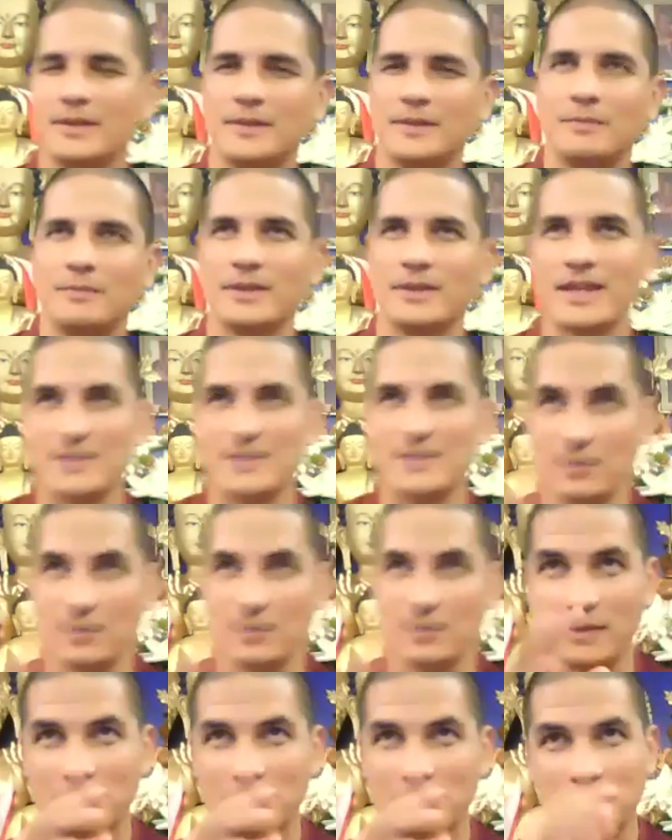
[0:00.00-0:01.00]
but that's the
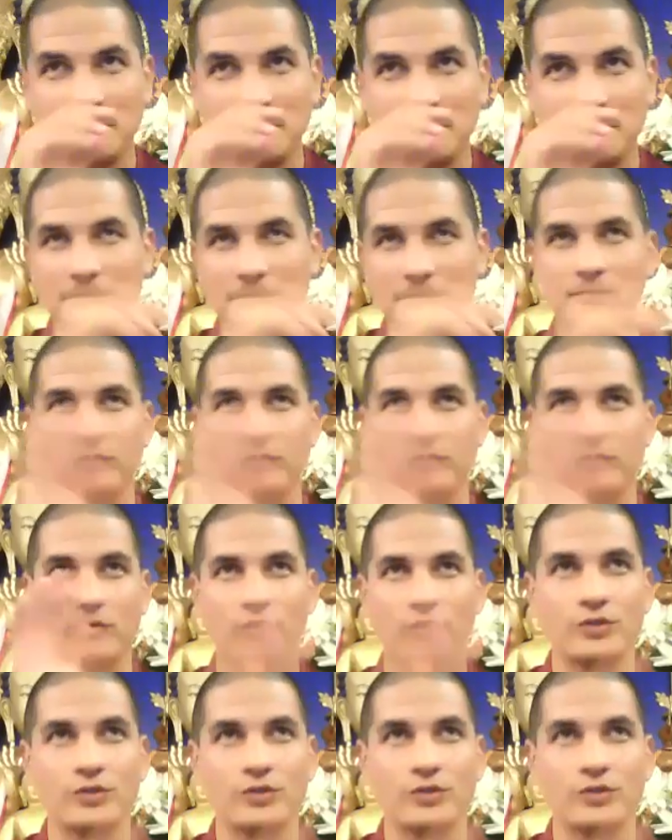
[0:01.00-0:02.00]
one.
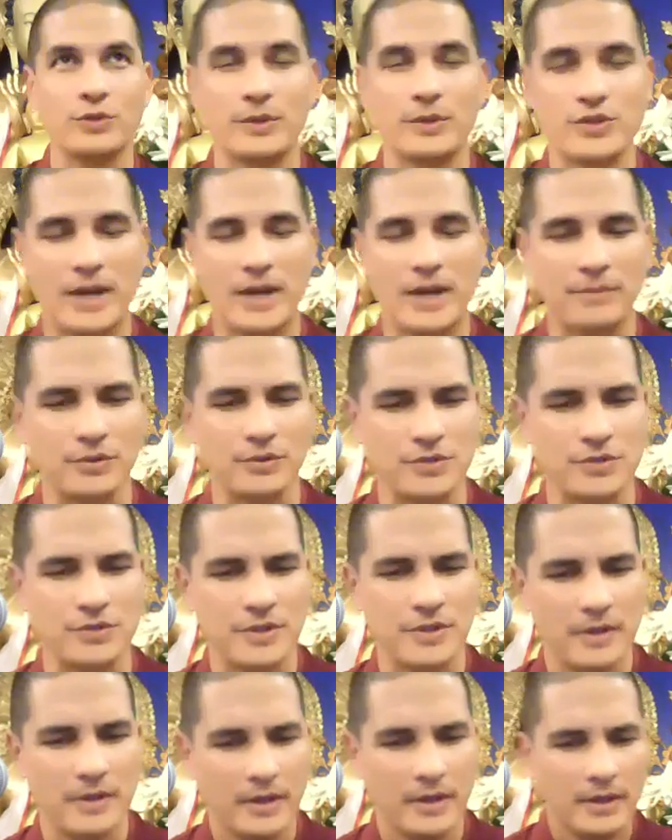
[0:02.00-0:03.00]
Full 21
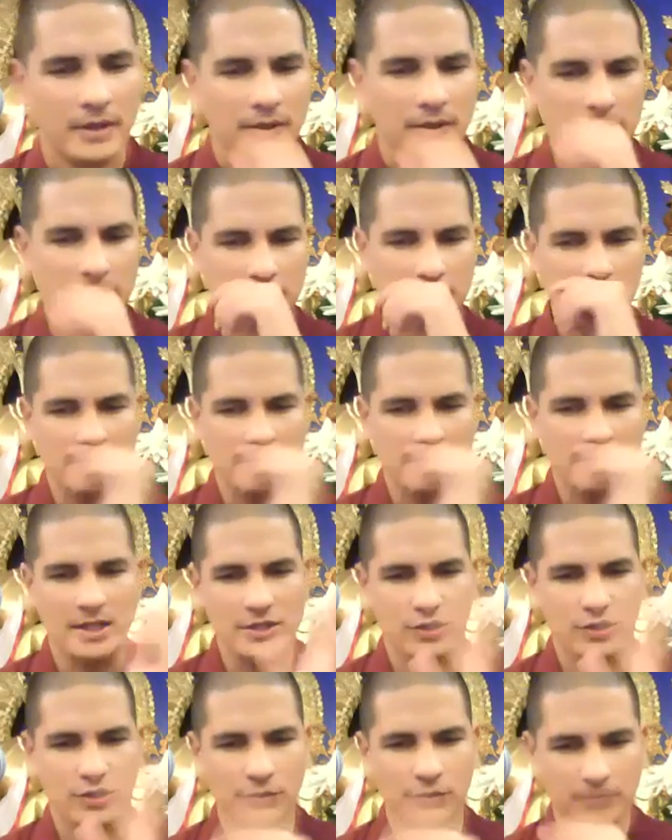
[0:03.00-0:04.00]
chapters. And
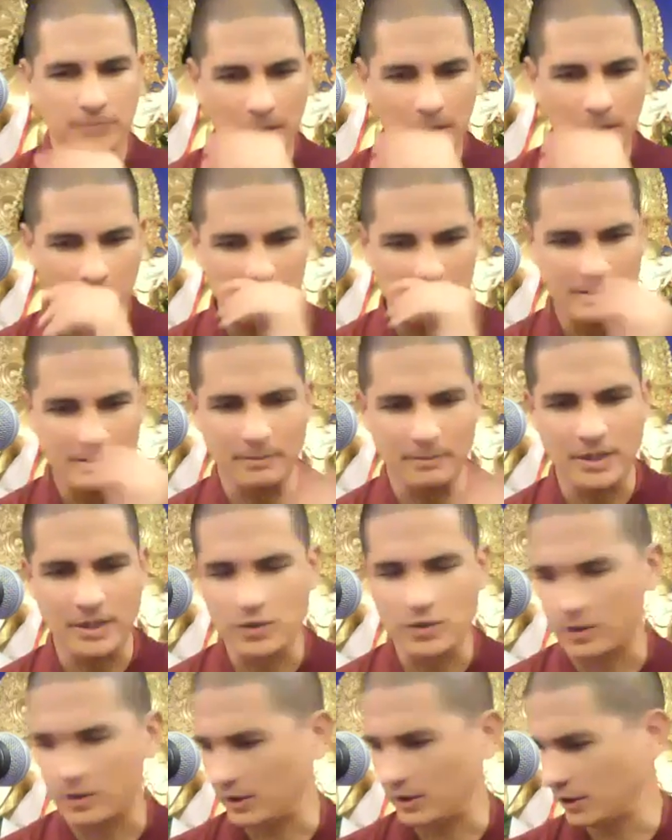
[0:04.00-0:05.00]
so I wanted to
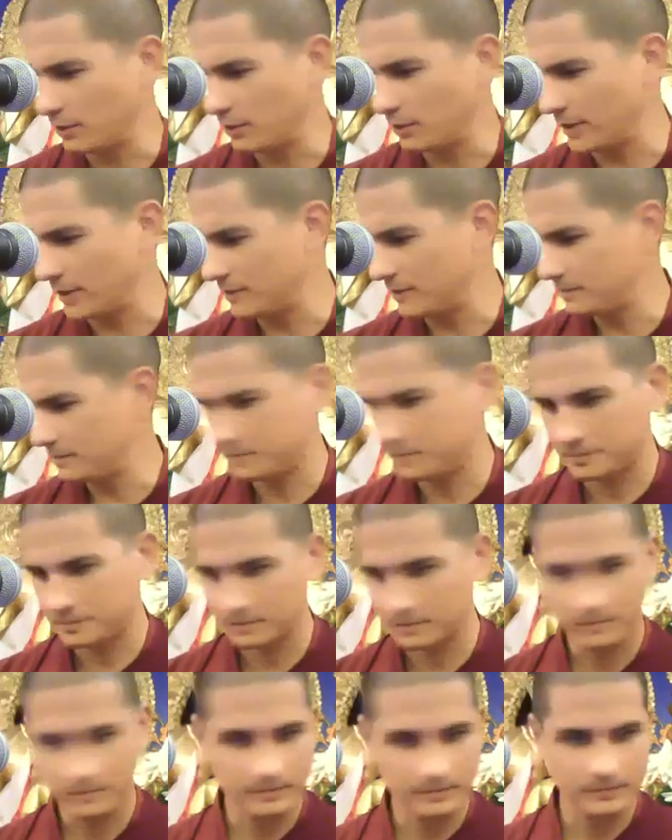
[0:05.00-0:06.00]
mention a little bit.
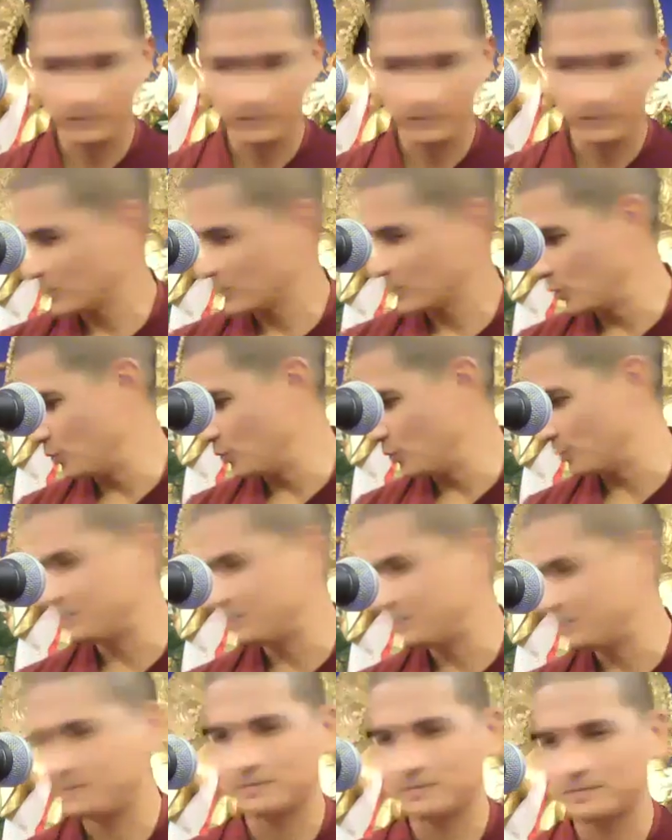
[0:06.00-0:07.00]
Ooh,
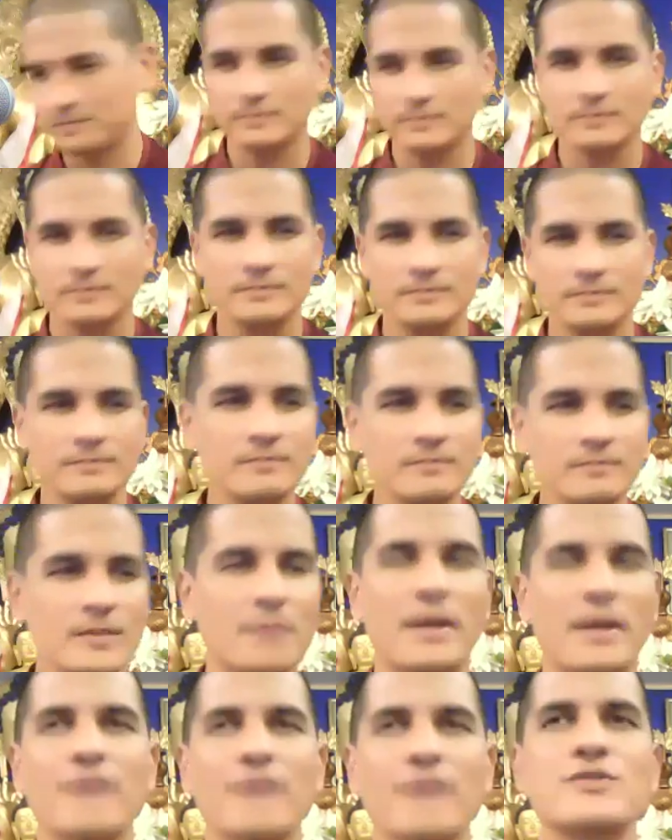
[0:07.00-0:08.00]

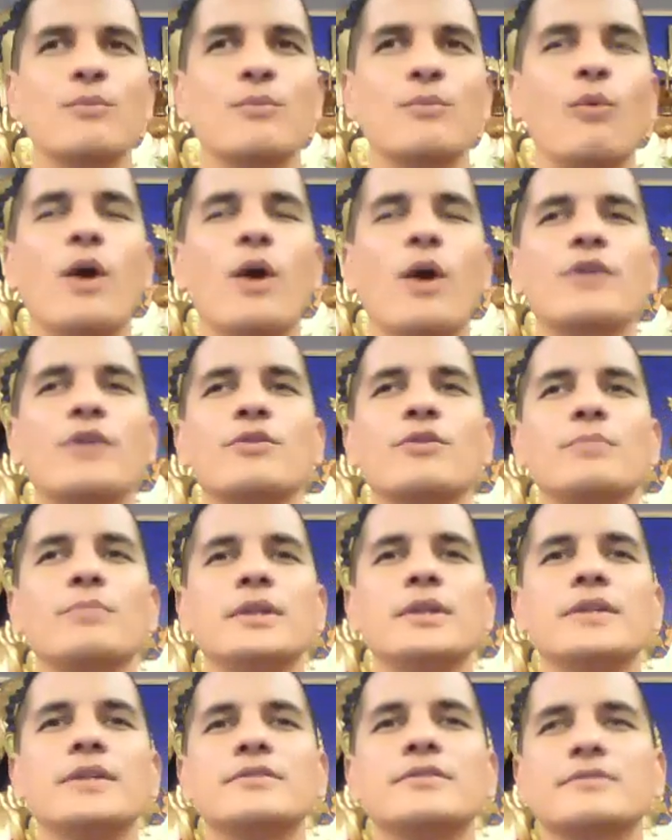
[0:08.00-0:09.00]
let me have some water,
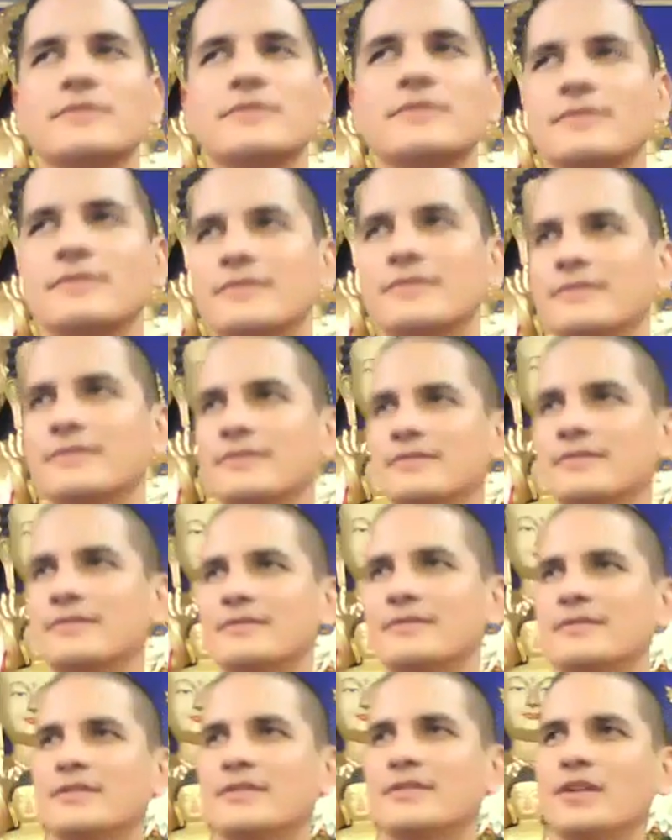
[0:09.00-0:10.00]
please.
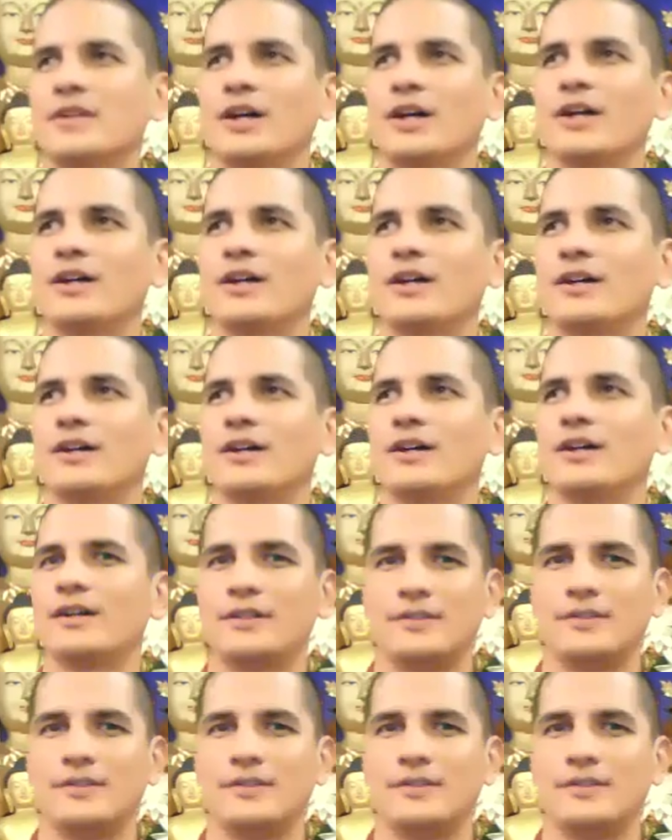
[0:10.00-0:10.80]
Want